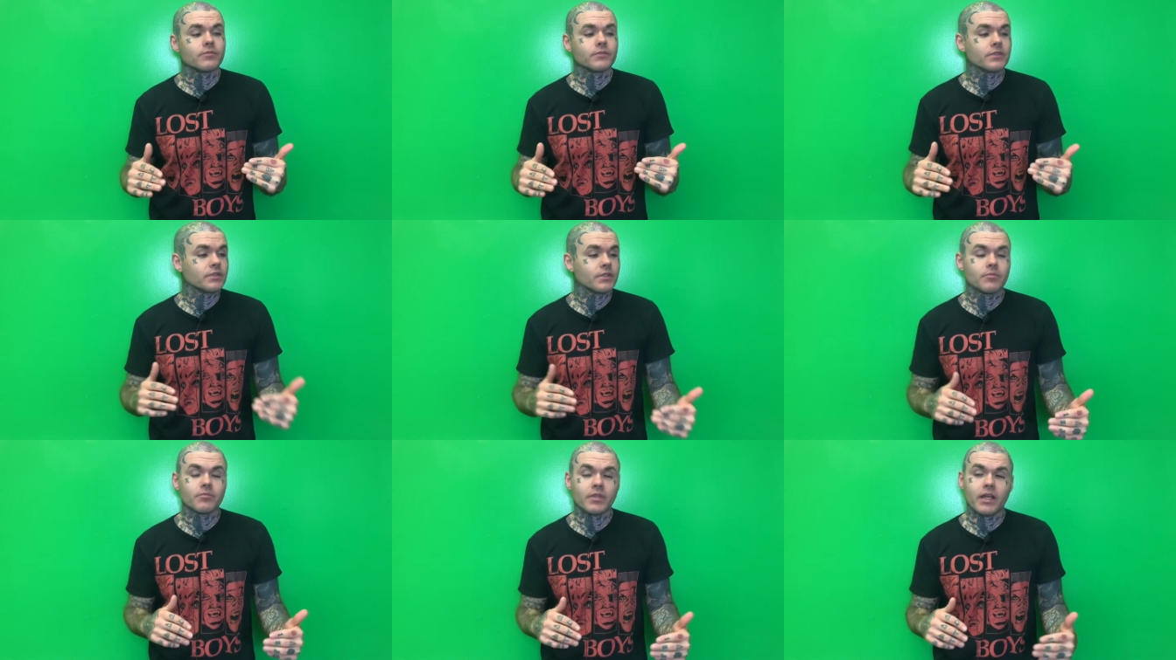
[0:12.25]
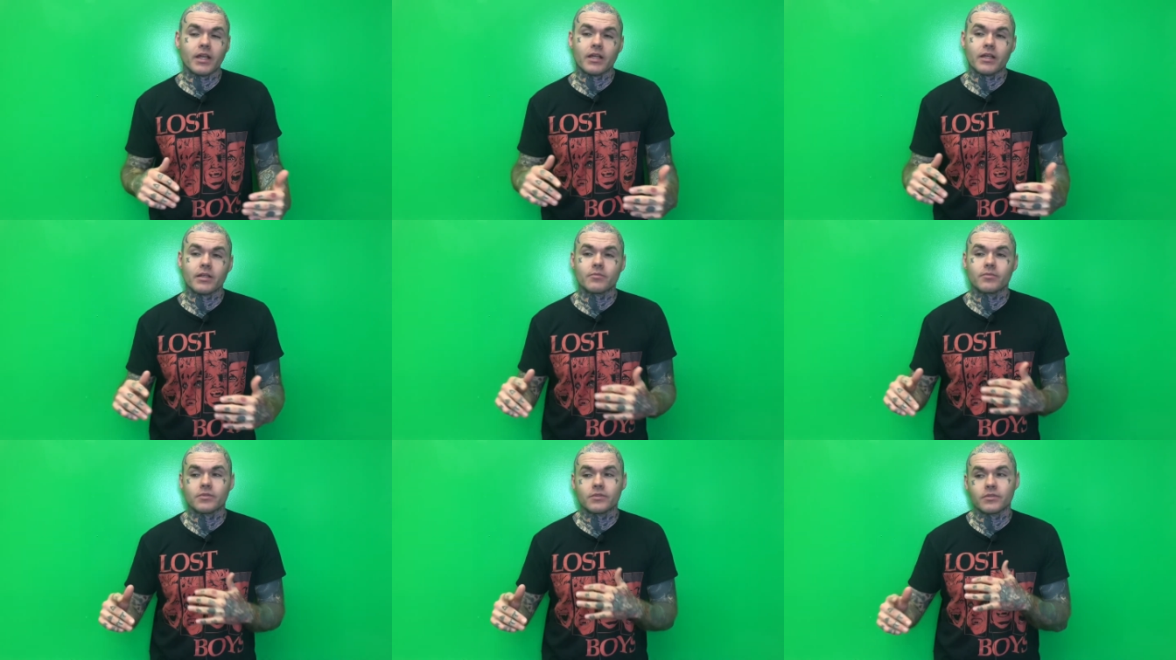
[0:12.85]

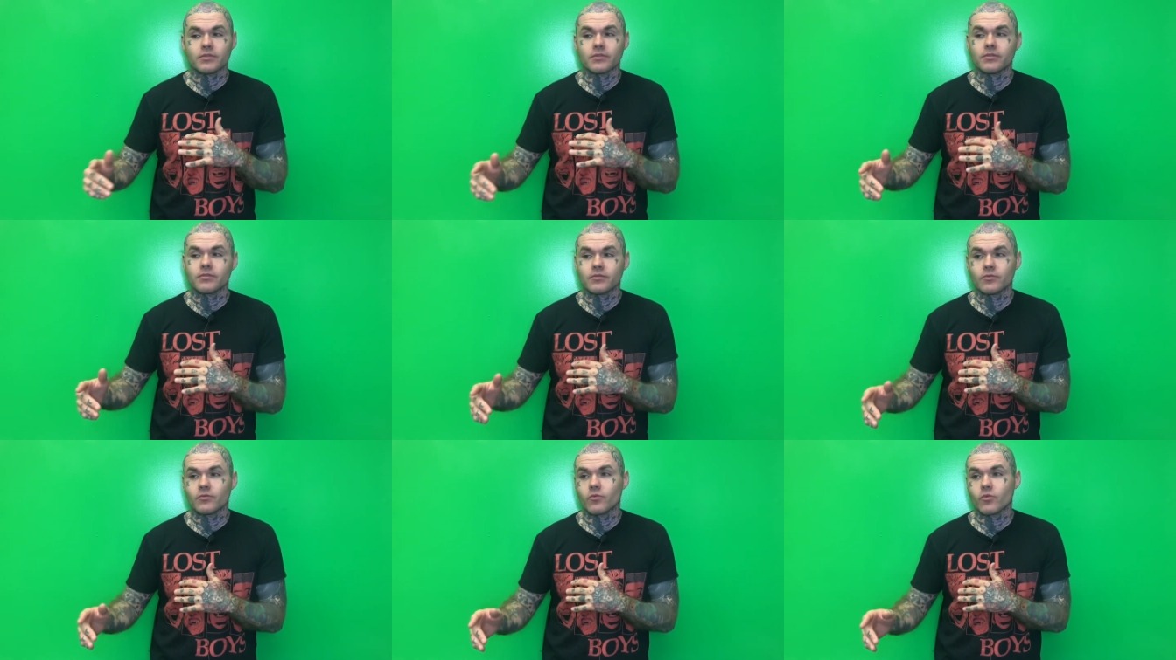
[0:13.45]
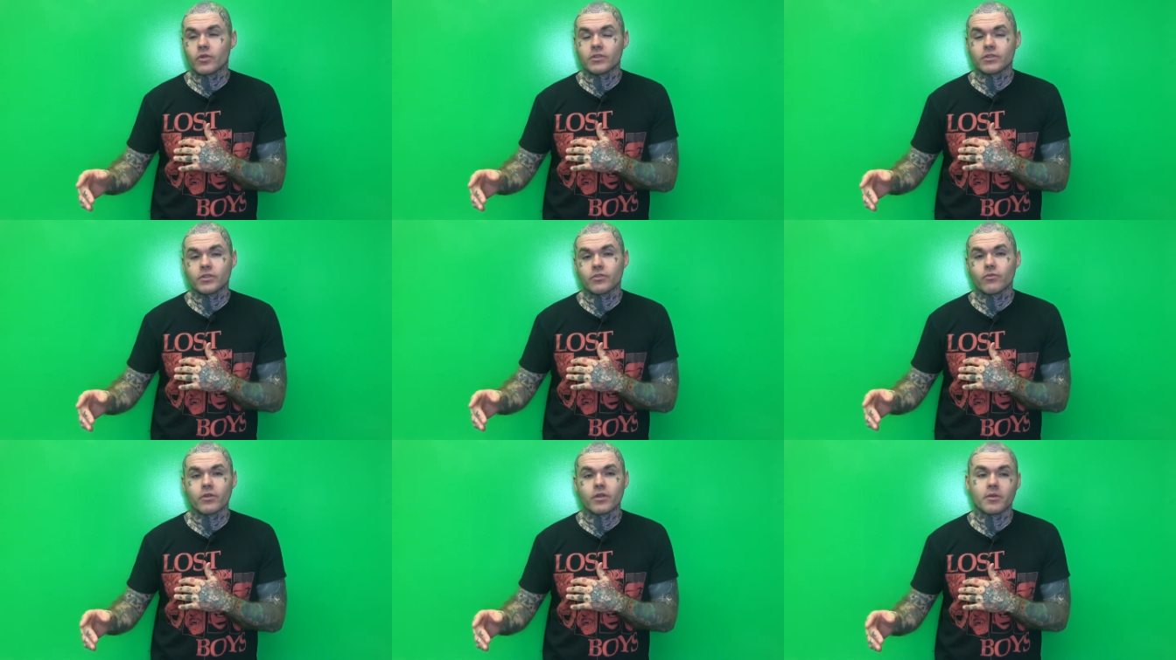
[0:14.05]
Sometimes one's a
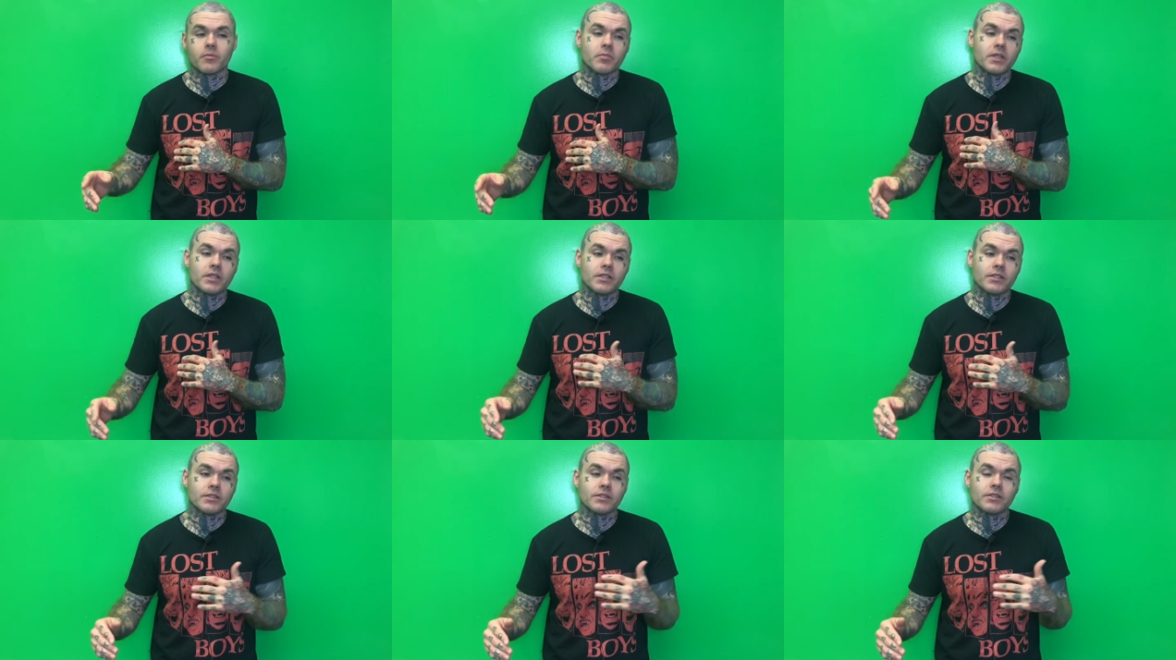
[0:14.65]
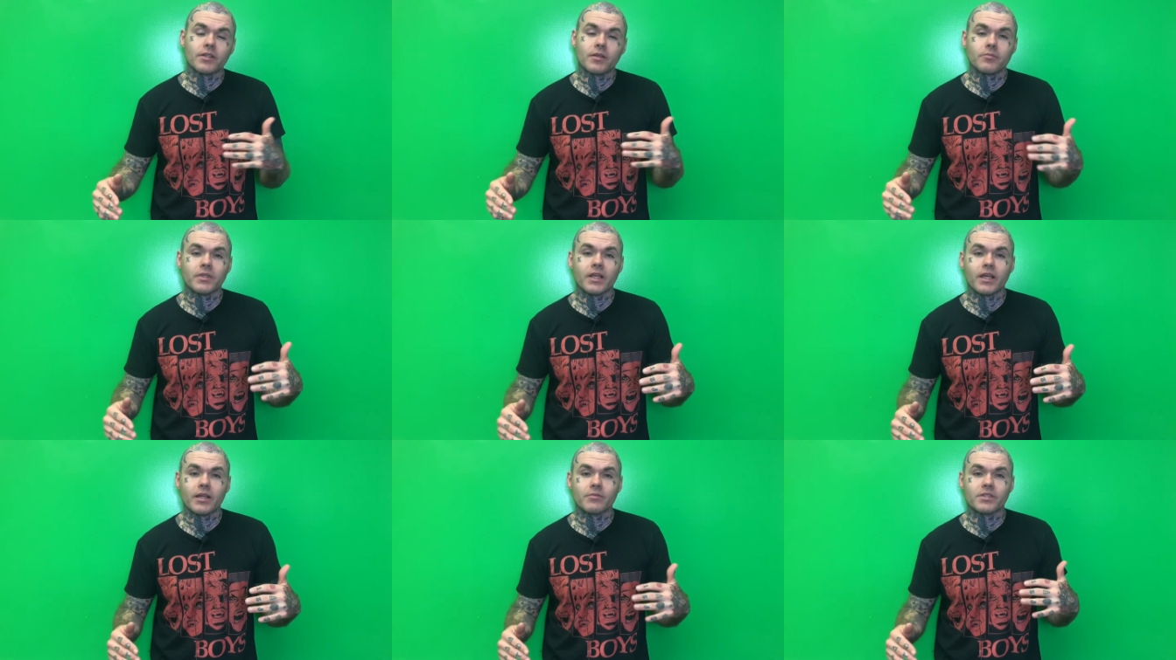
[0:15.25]
Grail piece,
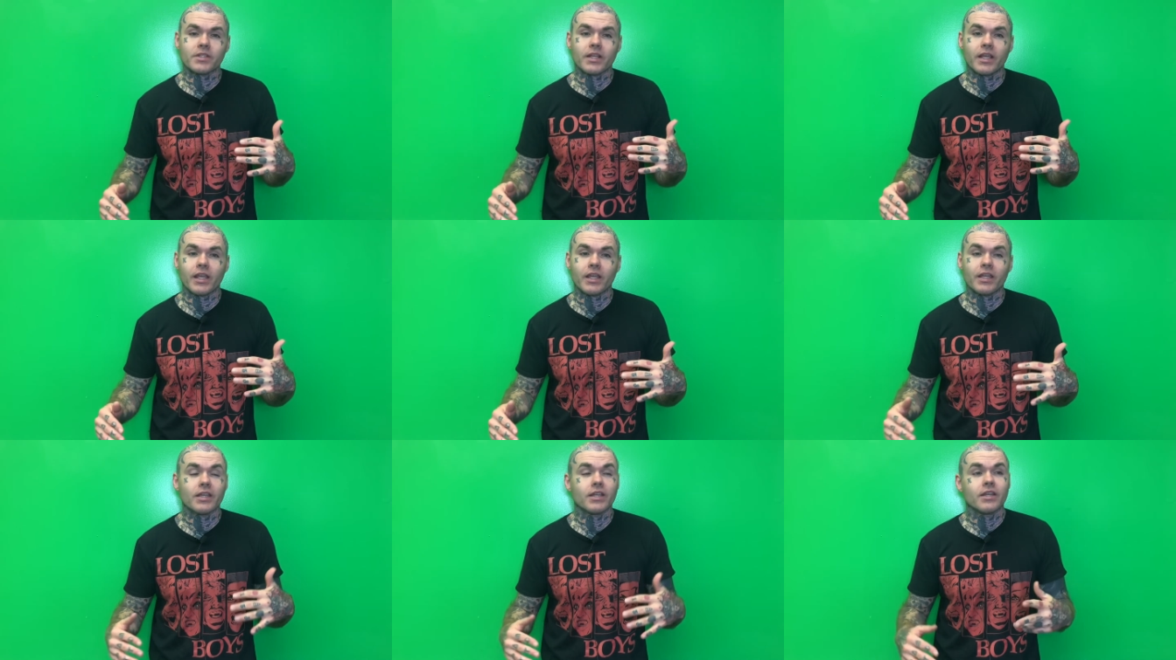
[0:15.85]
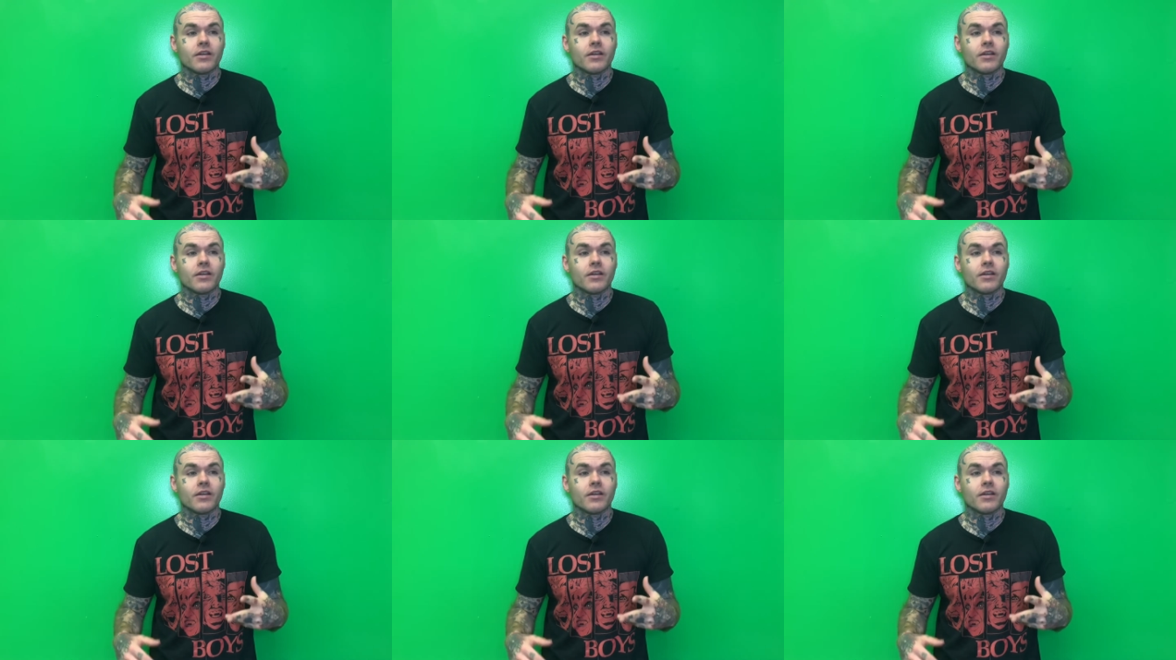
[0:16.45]
sometimes it ain't.